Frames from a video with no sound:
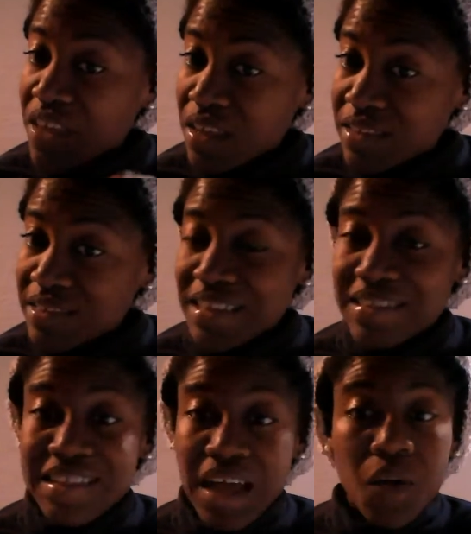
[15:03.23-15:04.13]
is
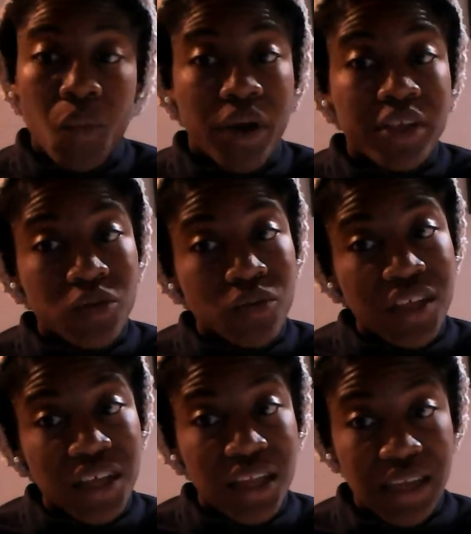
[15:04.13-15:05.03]
not what you
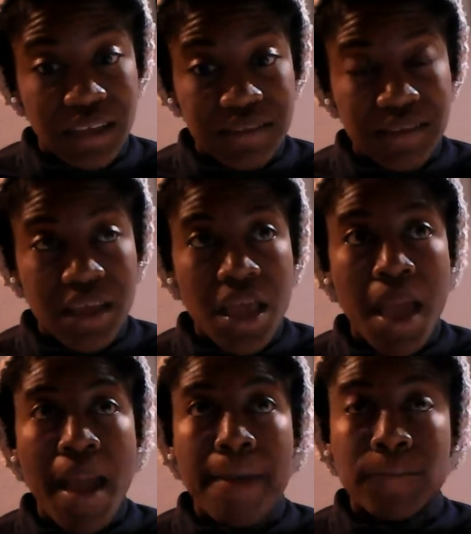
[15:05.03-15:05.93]
think it is.
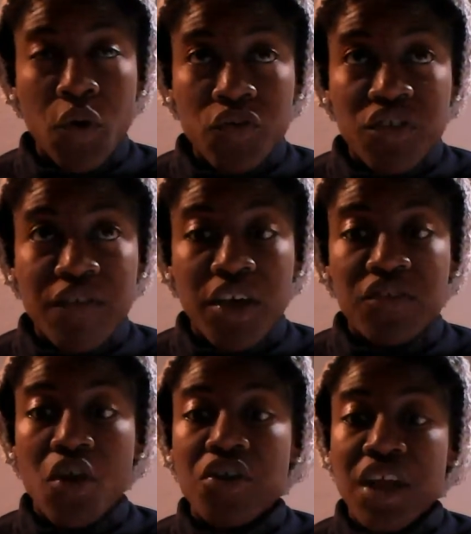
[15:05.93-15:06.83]
And most of
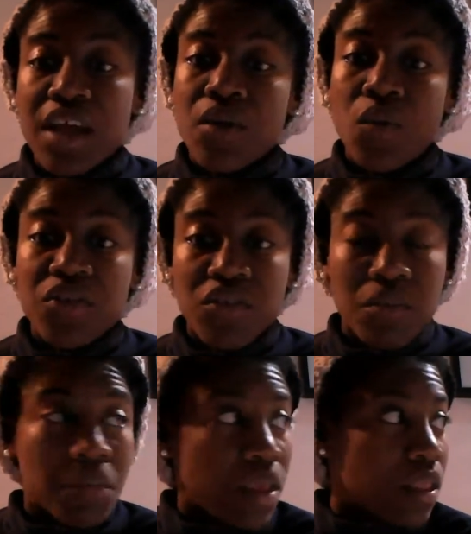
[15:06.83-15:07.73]
us are not
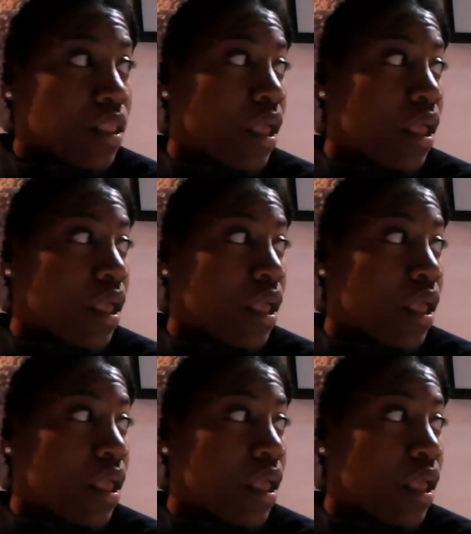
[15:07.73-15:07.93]
going